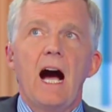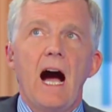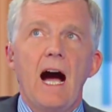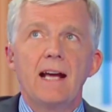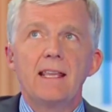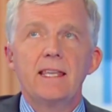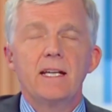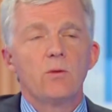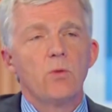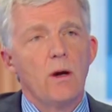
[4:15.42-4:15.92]
I
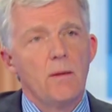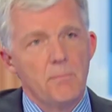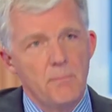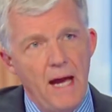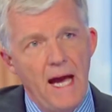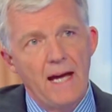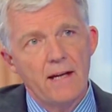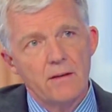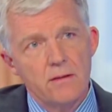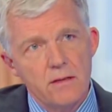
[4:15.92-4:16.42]
think what
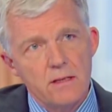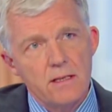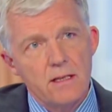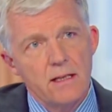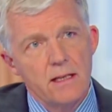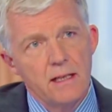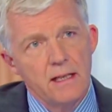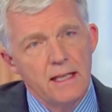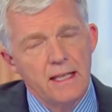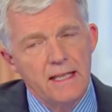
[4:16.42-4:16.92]
matters
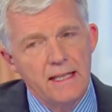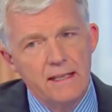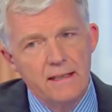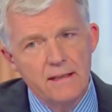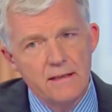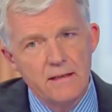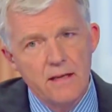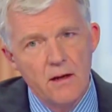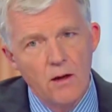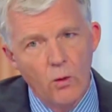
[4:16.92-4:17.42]

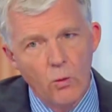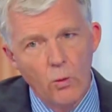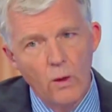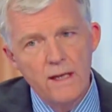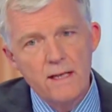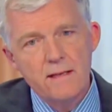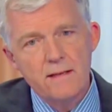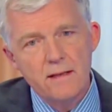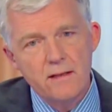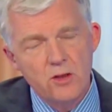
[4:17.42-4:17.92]
is
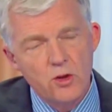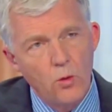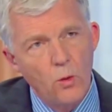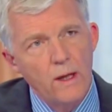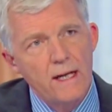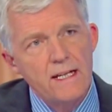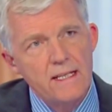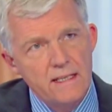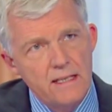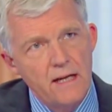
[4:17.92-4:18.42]
what is the
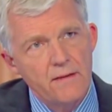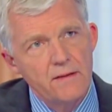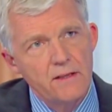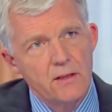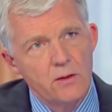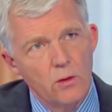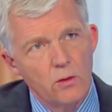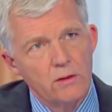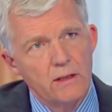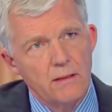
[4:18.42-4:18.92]

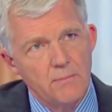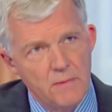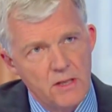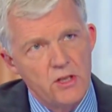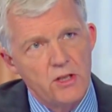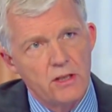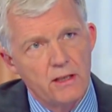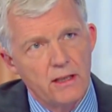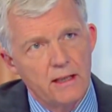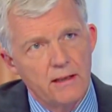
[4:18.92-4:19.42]
27-year-old in
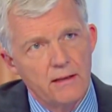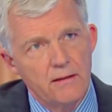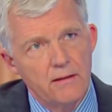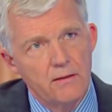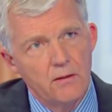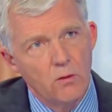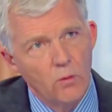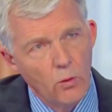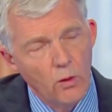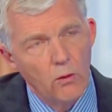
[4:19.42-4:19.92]
Michigan,
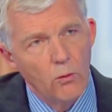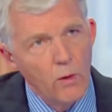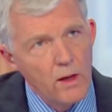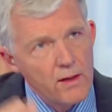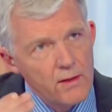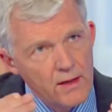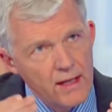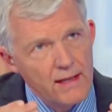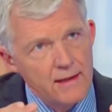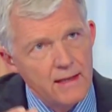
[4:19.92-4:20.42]
what
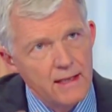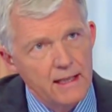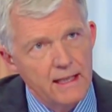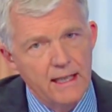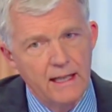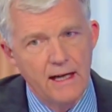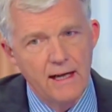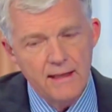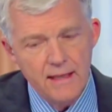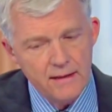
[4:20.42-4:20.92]
are they
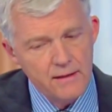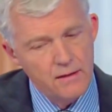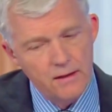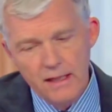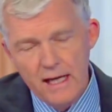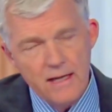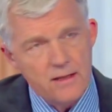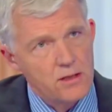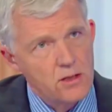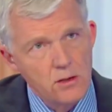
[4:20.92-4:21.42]
thinking? And I think they're going
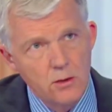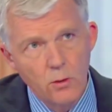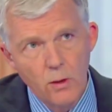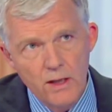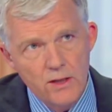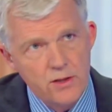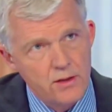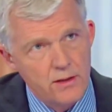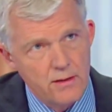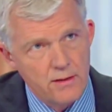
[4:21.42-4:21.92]
to ask two
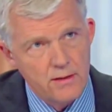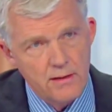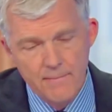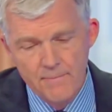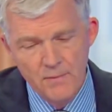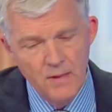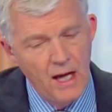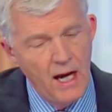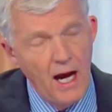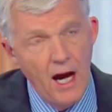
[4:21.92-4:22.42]
questions.
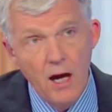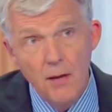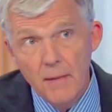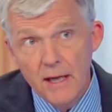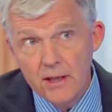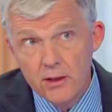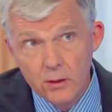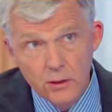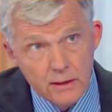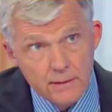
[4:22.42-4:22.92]
How am I
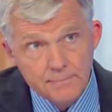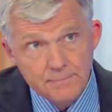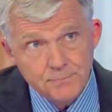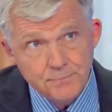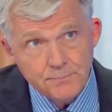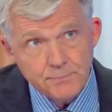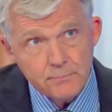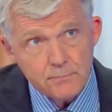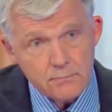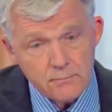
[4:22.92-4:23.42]
doing?
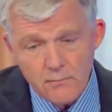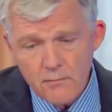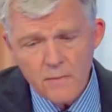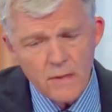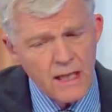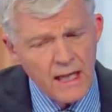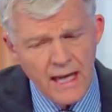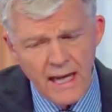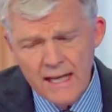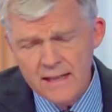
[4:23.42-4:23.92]

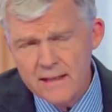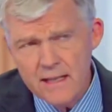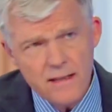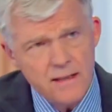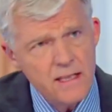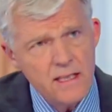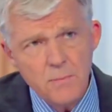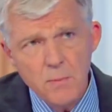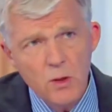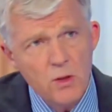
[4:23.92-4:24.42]
And does
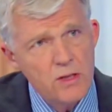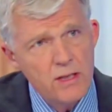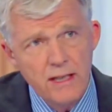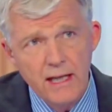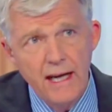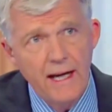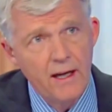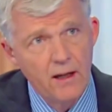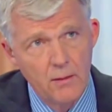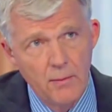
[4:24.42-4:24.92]
this person
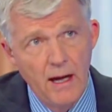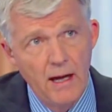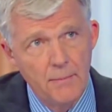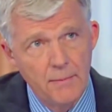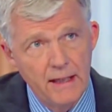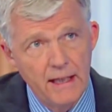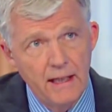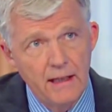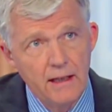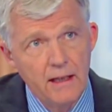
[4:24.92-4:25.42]
care about
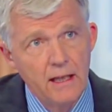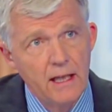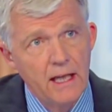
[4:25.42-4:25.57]
me?